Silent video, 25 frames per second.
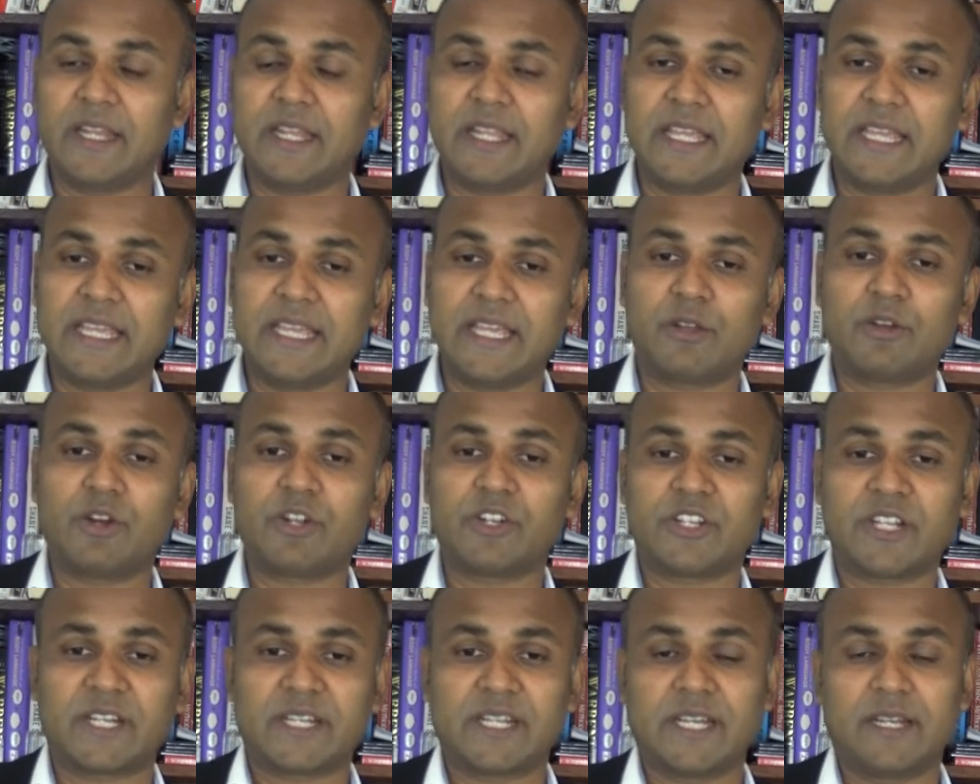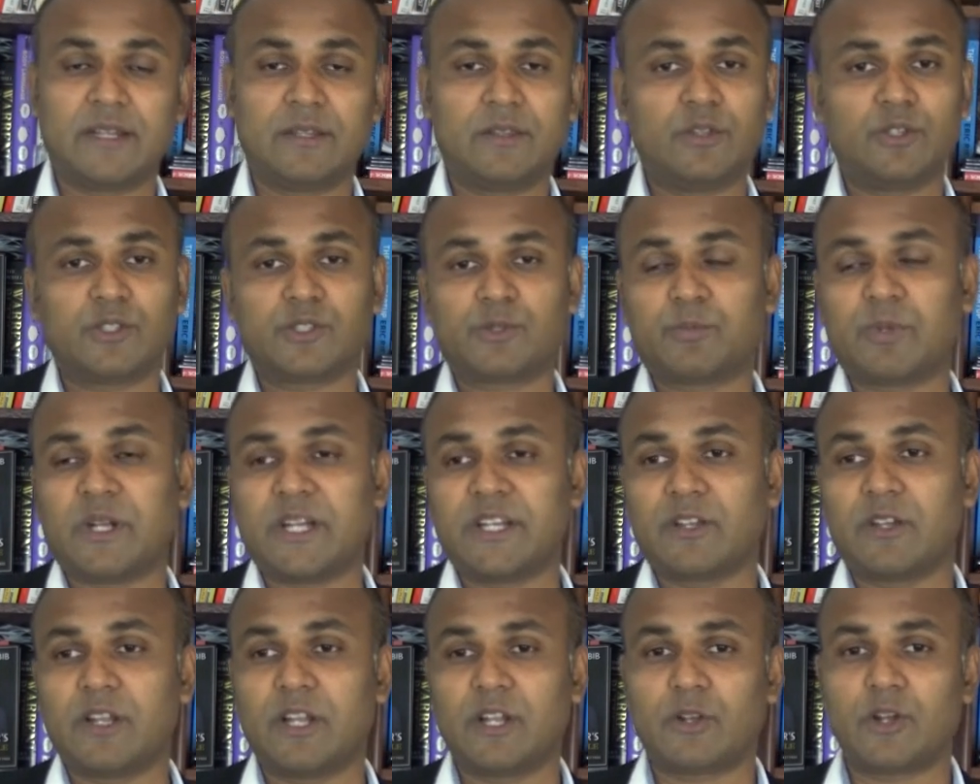he contacted those
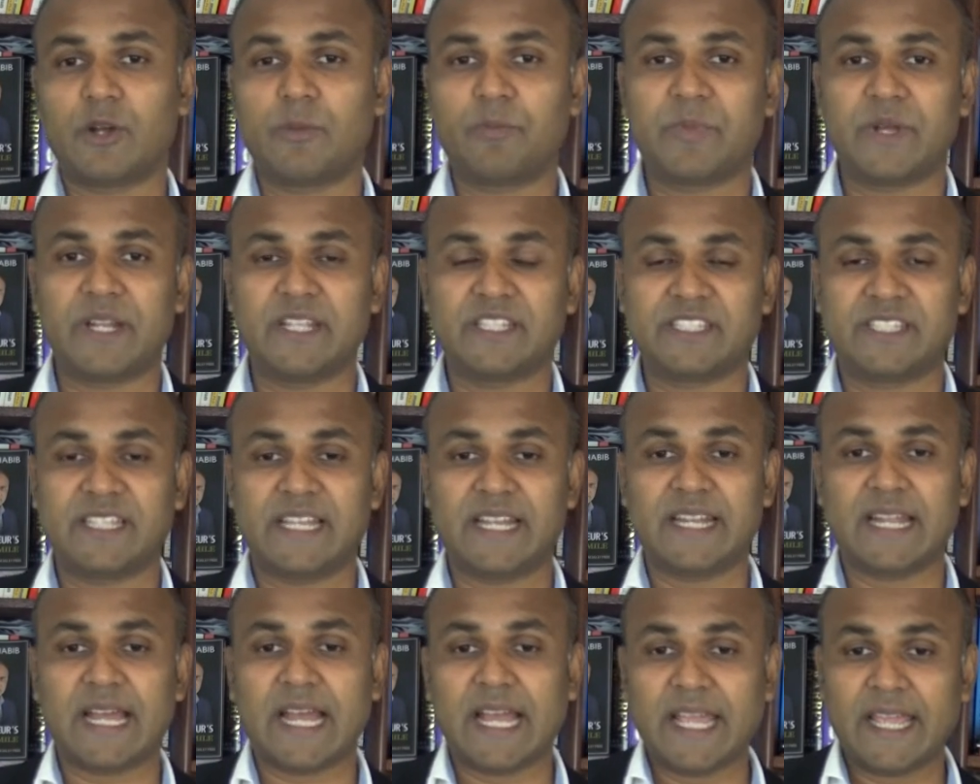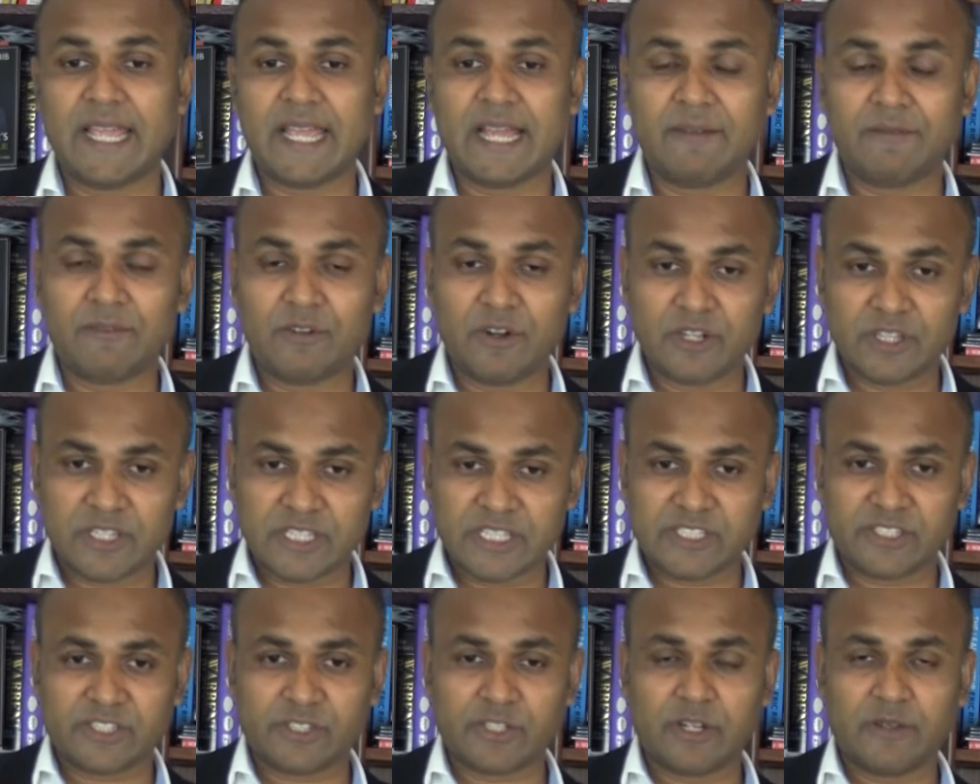particular companies that I have got
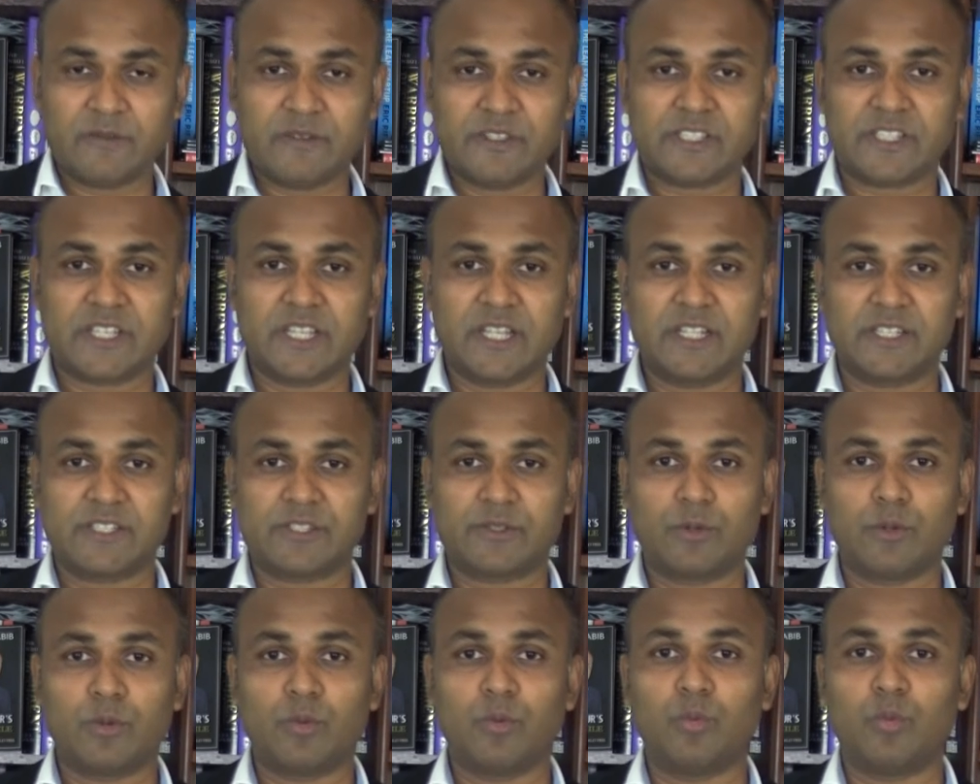this sort of skills,